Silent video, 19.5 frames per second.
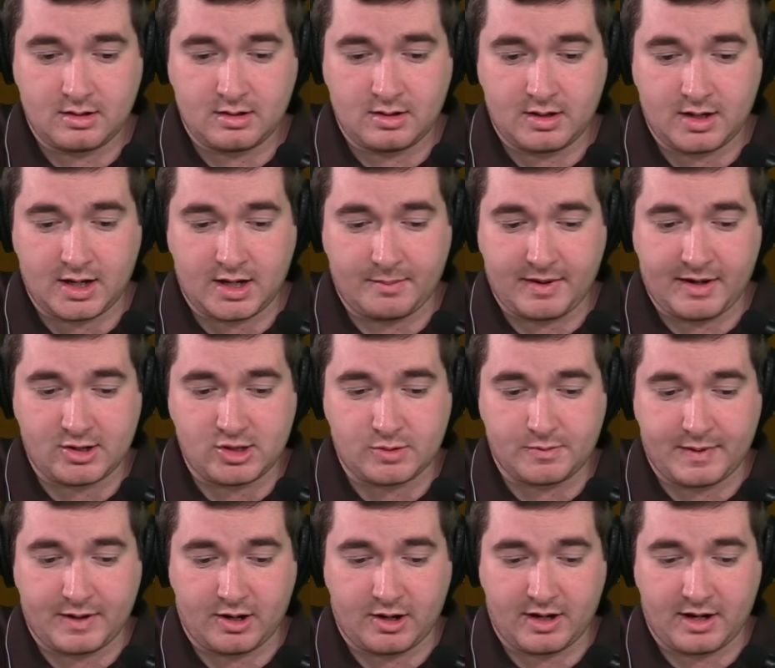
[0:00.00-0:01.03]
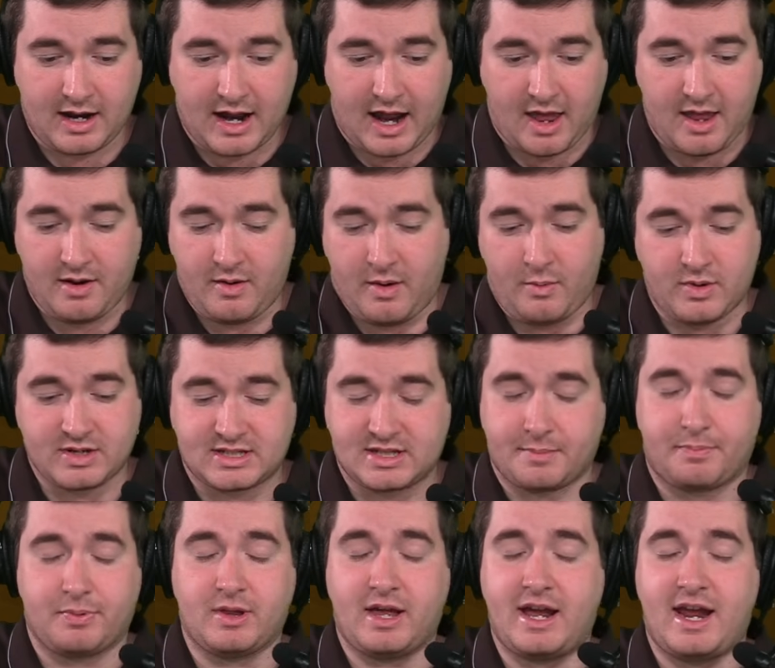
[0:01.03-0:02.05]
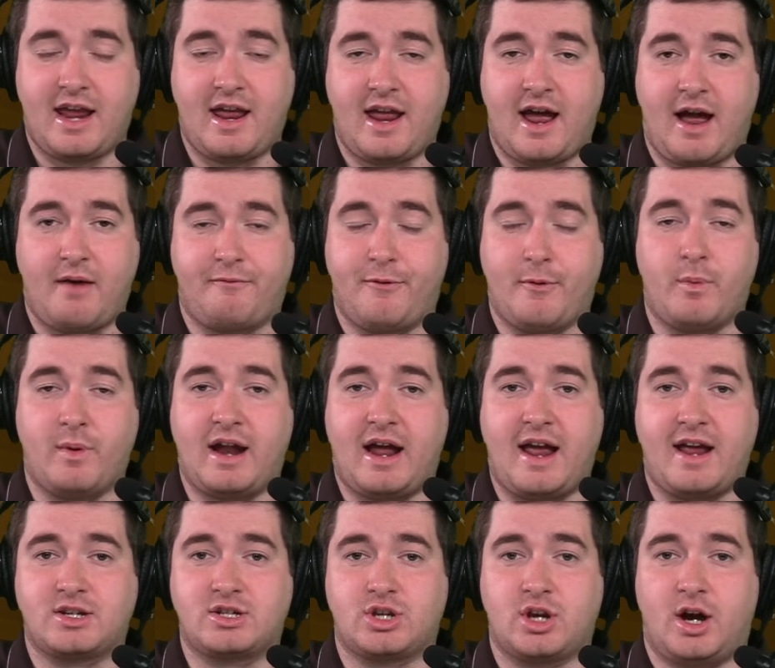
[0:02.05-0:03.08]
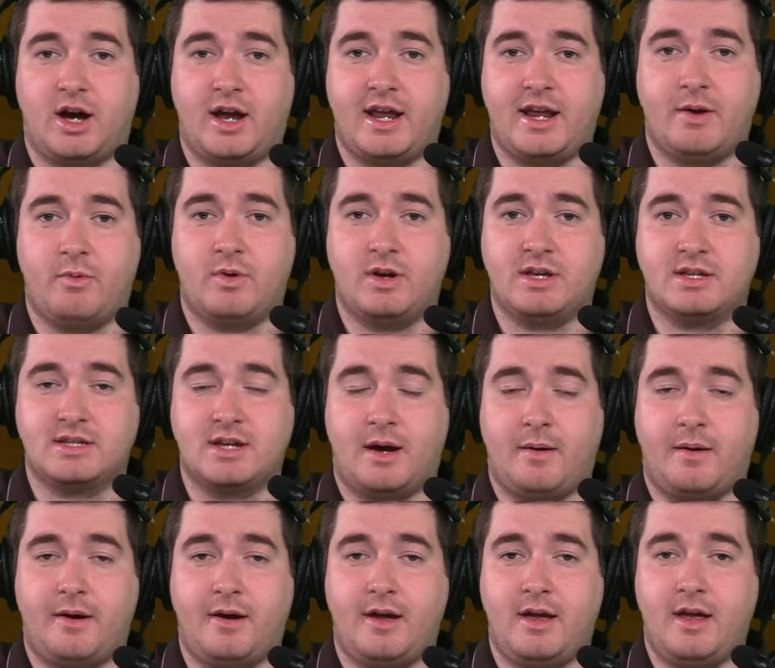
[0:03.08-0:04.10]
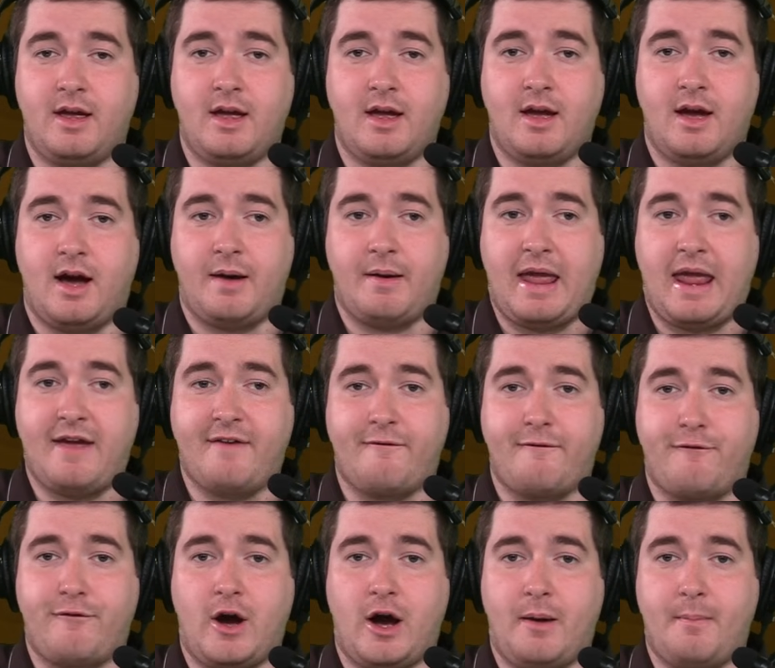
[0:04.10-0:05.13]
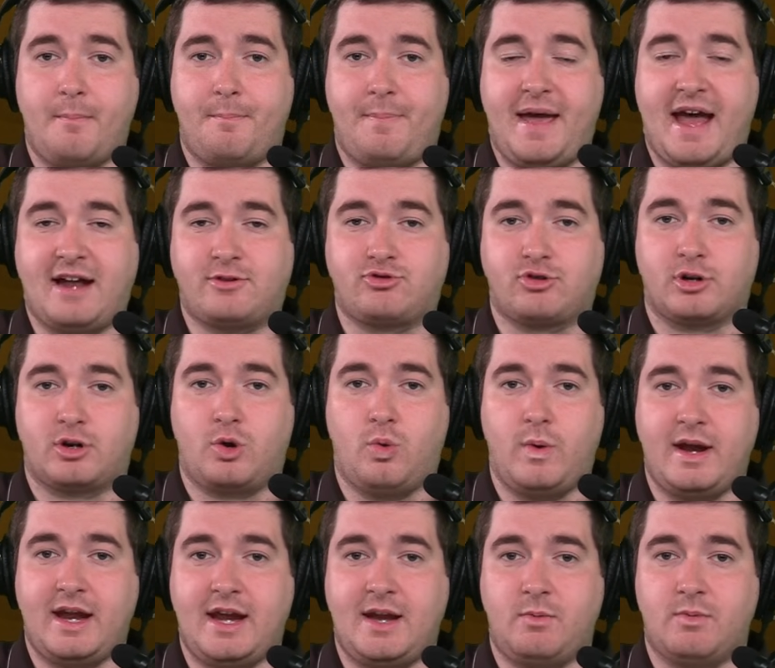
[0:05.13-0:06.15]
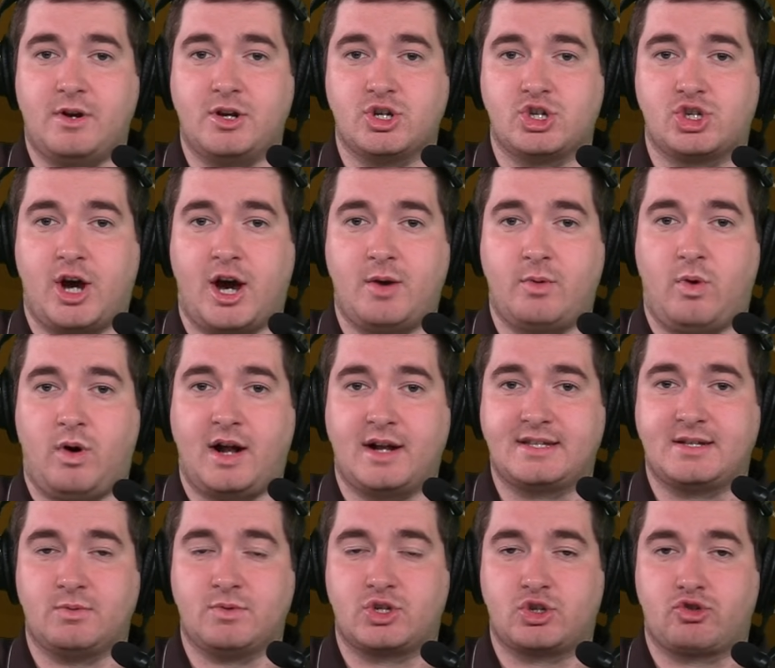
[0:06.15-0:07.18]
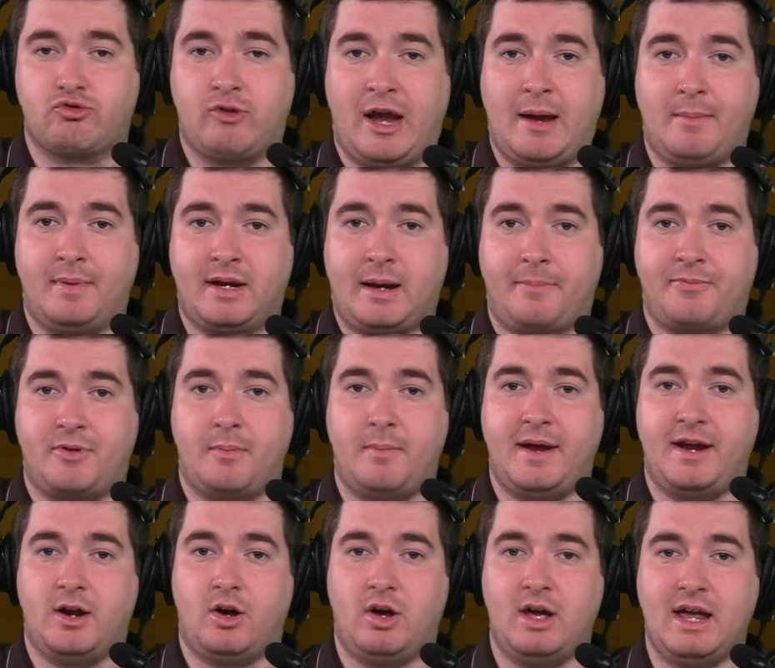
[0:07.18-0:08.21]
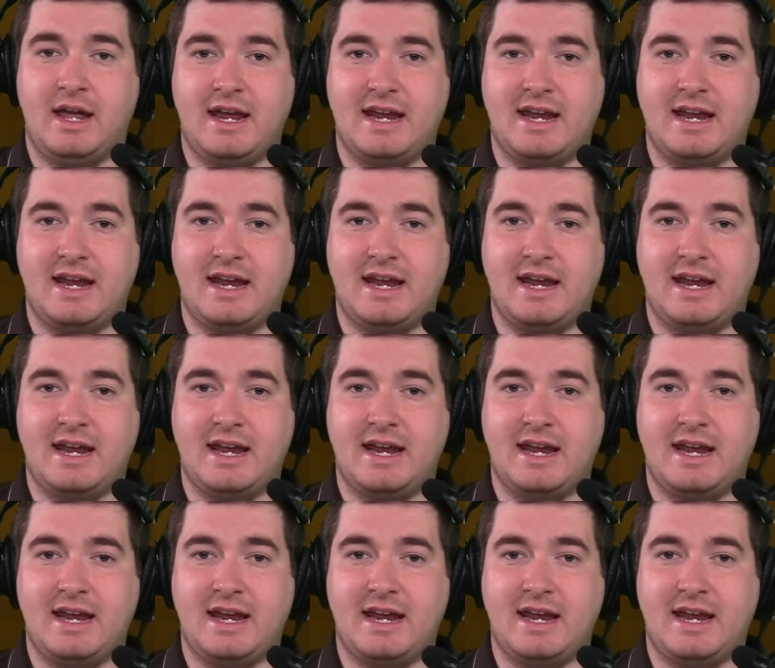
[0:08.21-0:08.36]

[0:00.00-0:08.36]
Yep, Andrew Berry. It was the play, from what I saw, it was a hit from Patrick Queen when Deshaun Watson was scrambling up the middle.